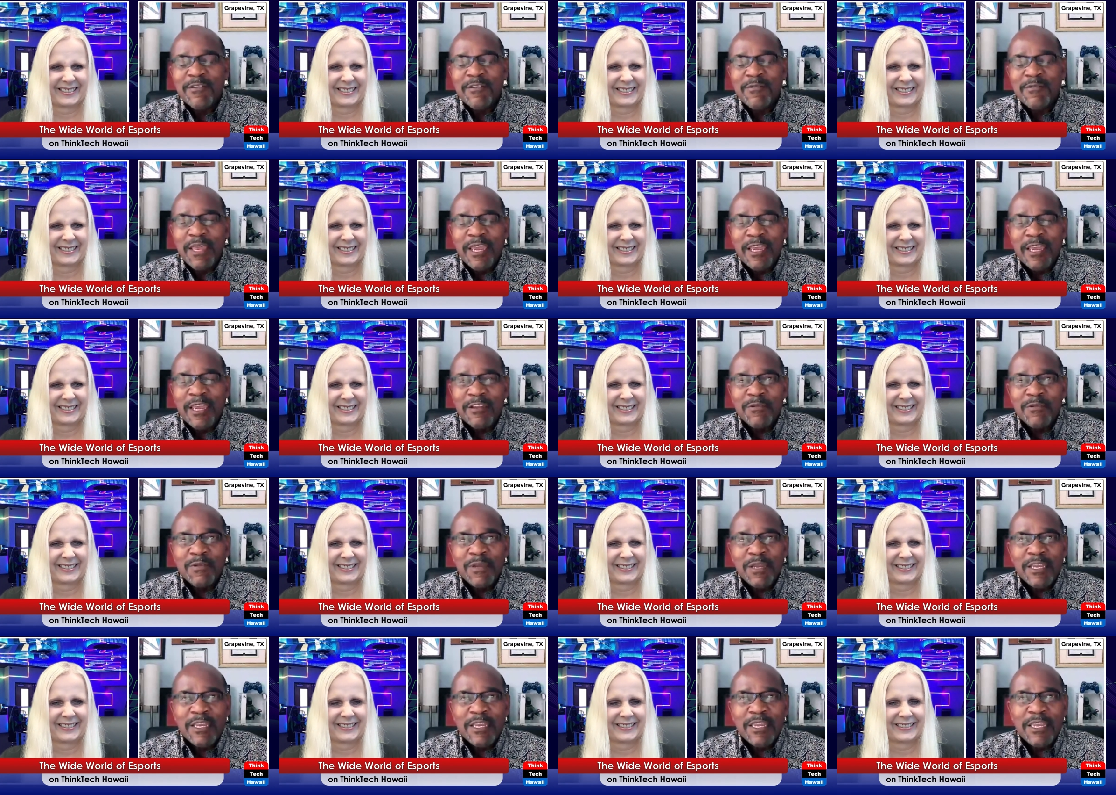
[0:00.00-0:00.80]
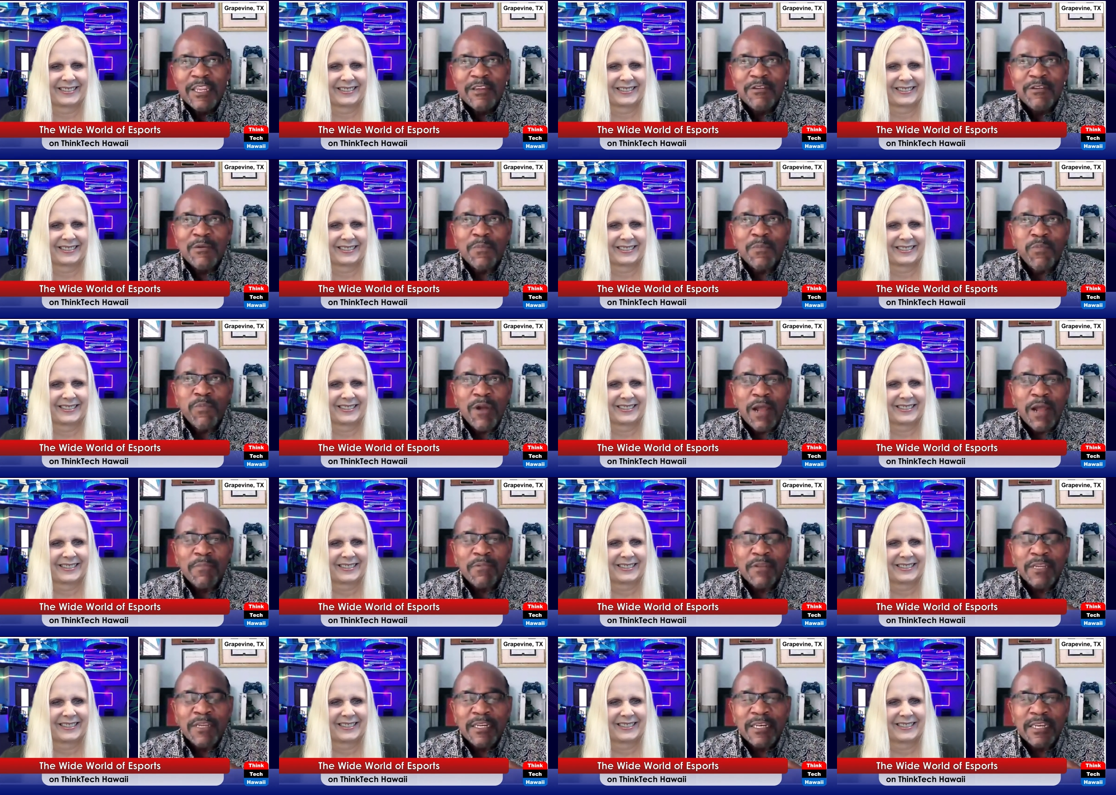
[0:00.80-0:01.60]
Speaker 1: and you're
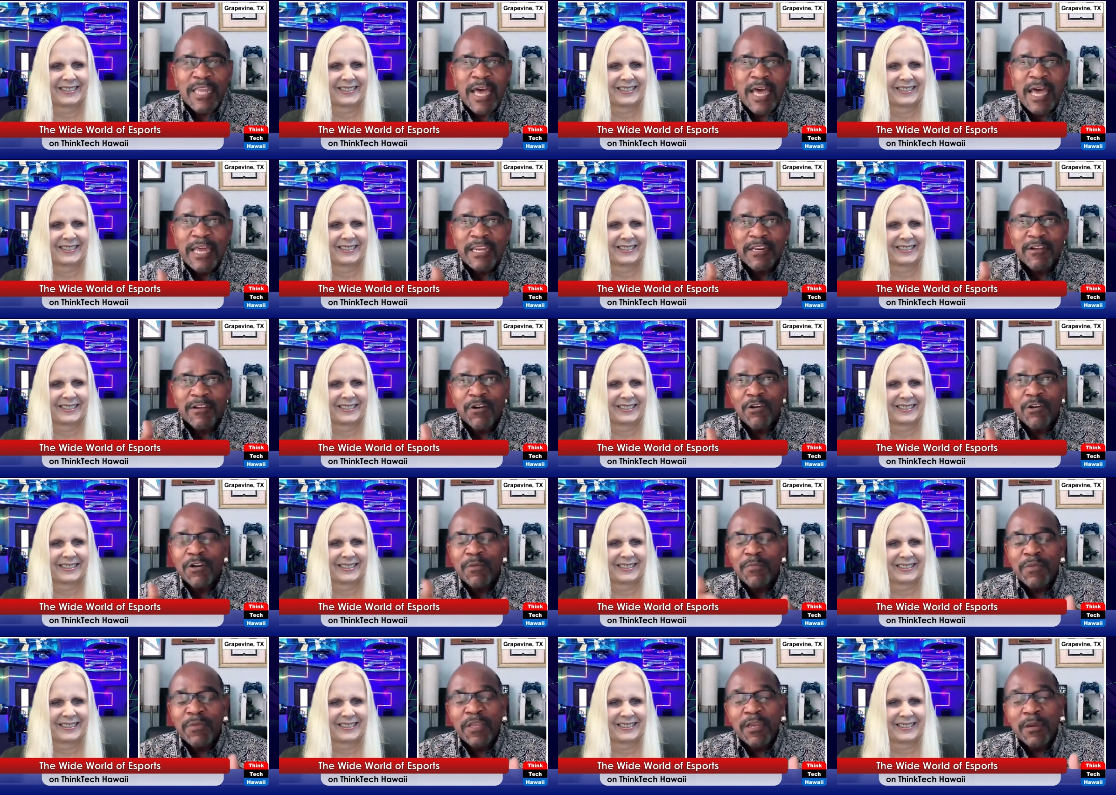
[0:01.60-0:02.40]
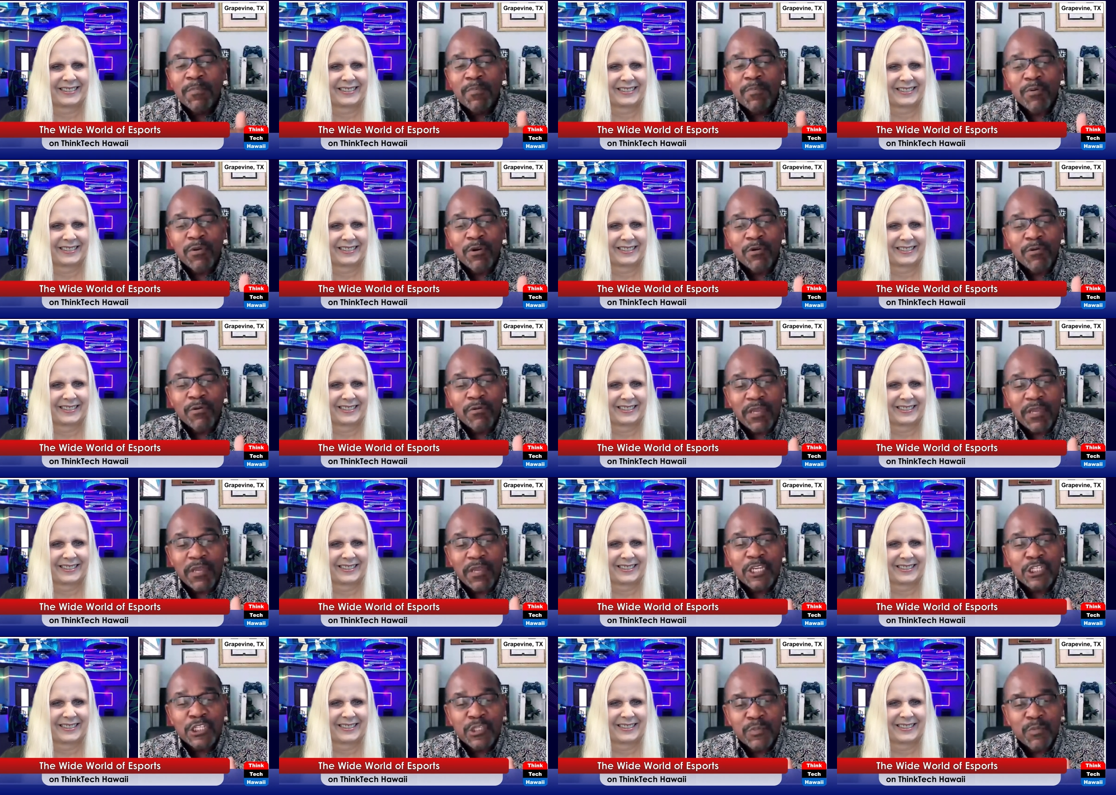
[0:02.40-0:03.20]
probably not going to be a pro
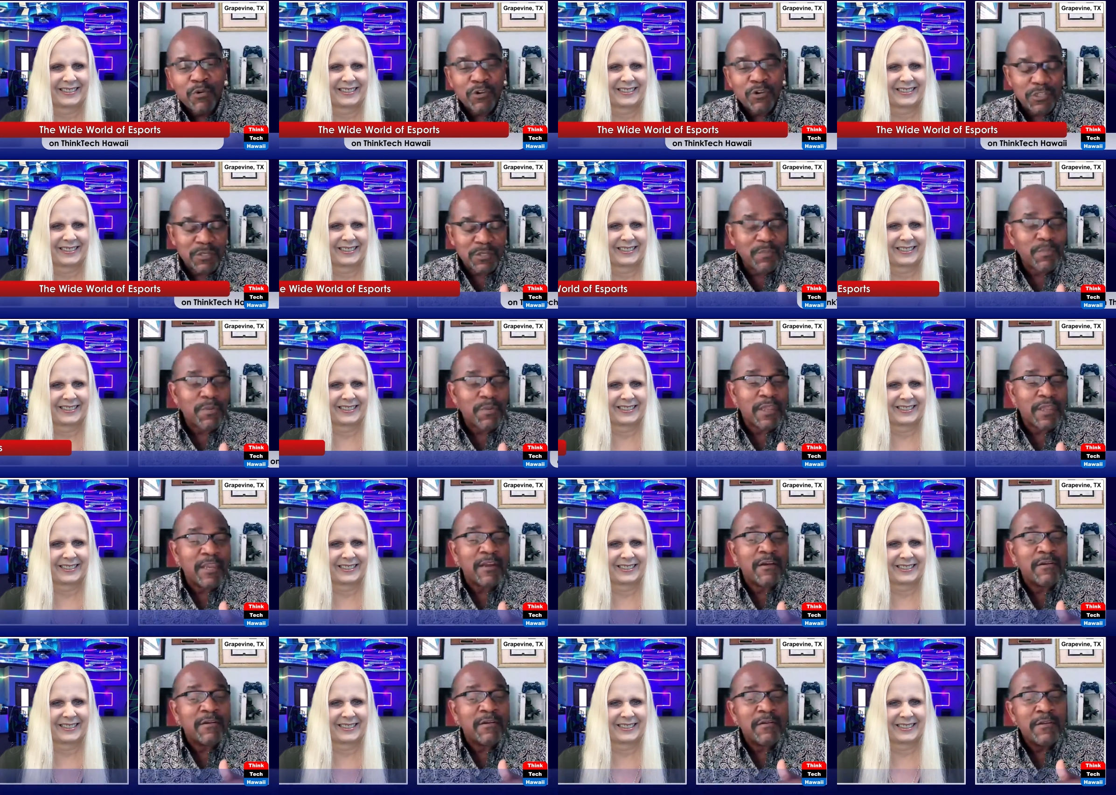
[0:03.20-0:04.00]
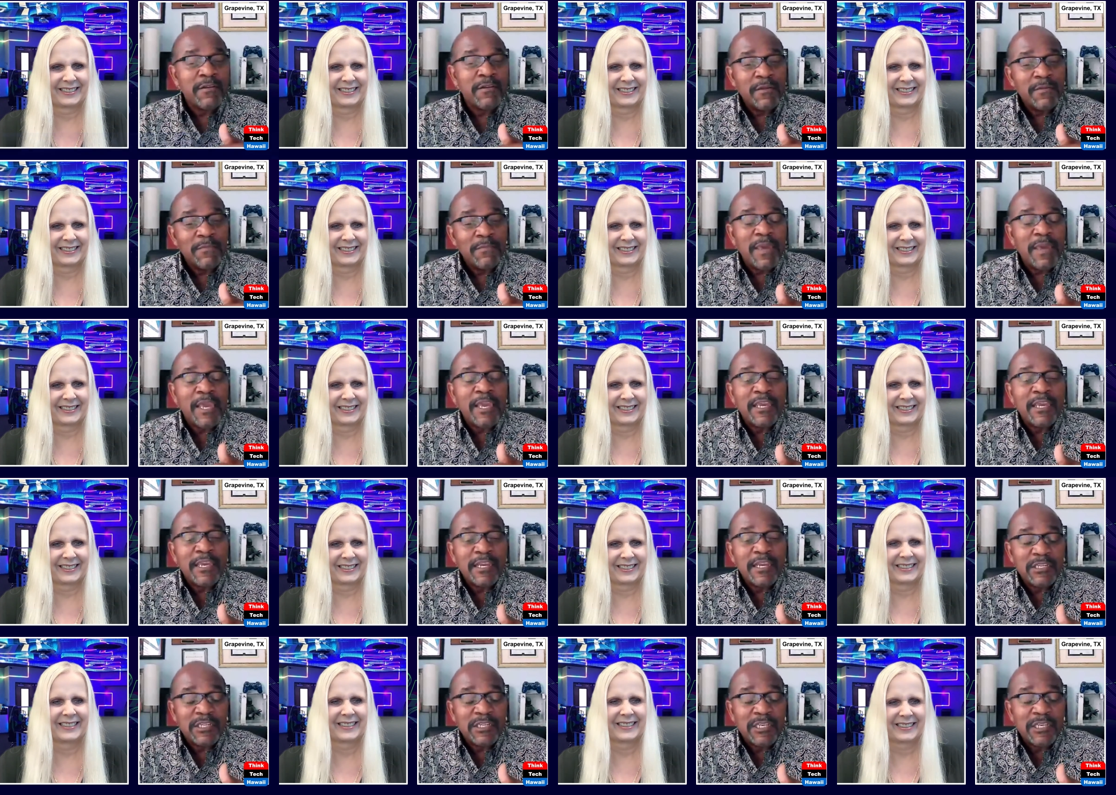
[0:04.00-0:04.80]
esports player
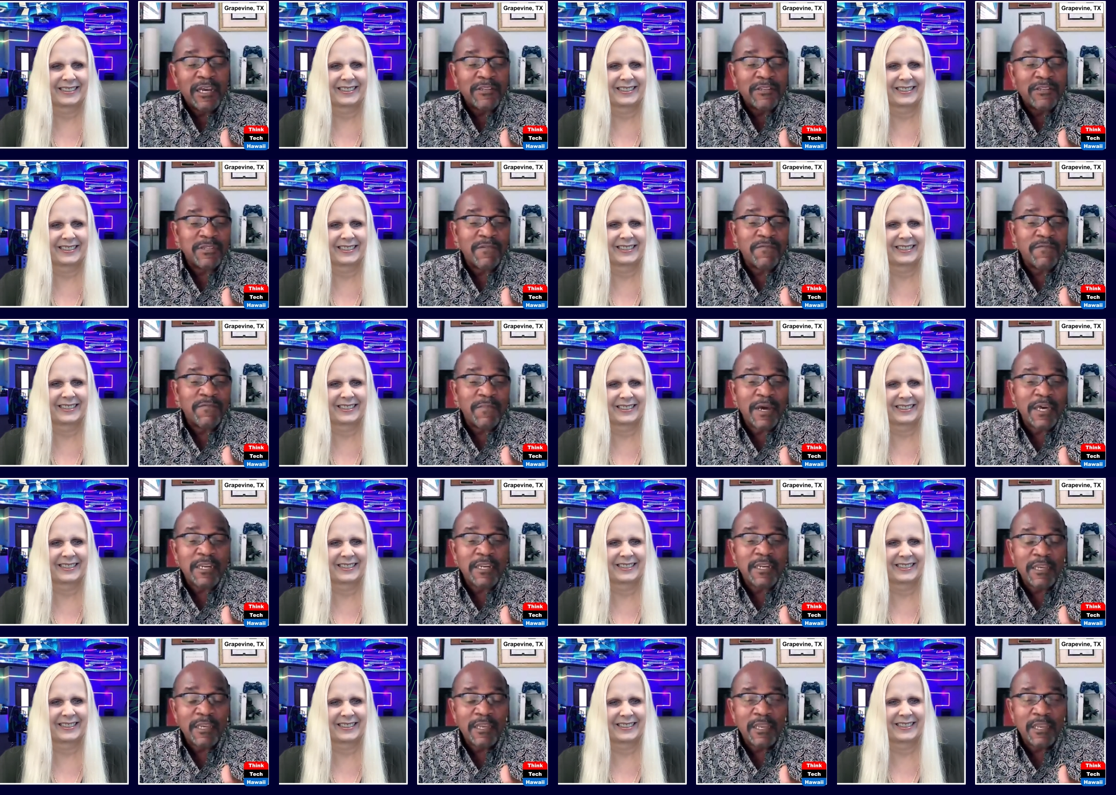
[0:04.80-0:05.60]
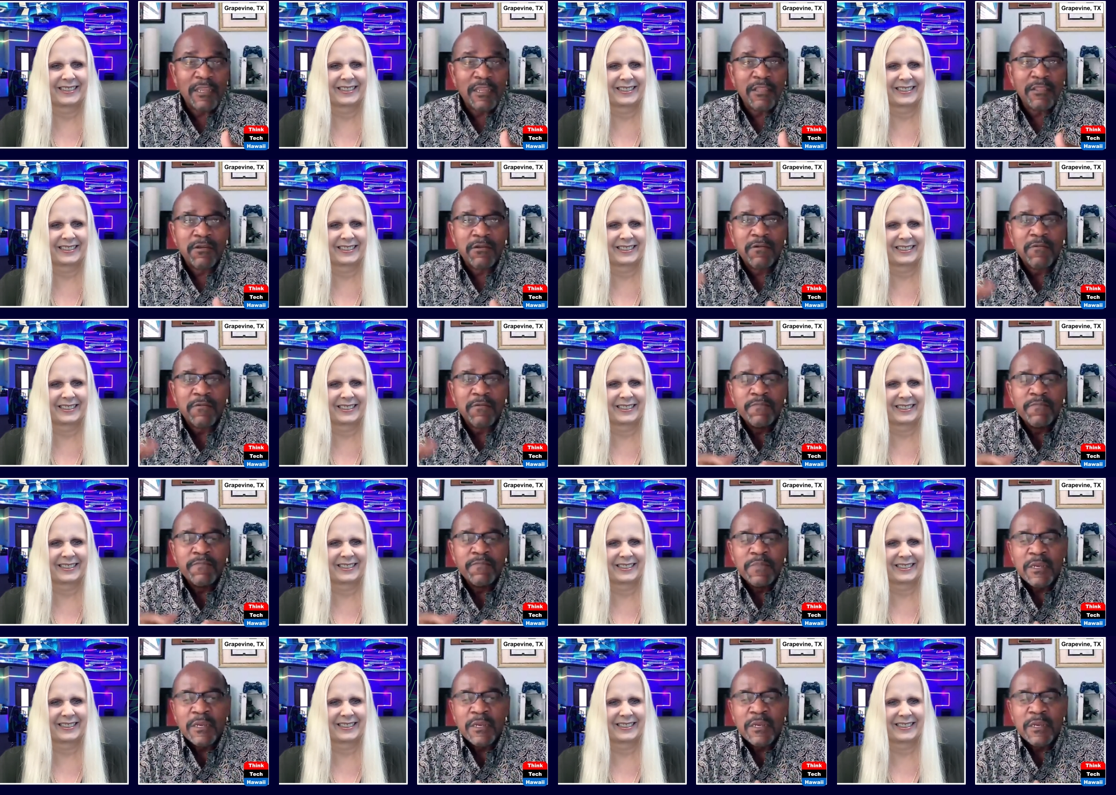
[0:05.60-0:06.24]
making tons of money either.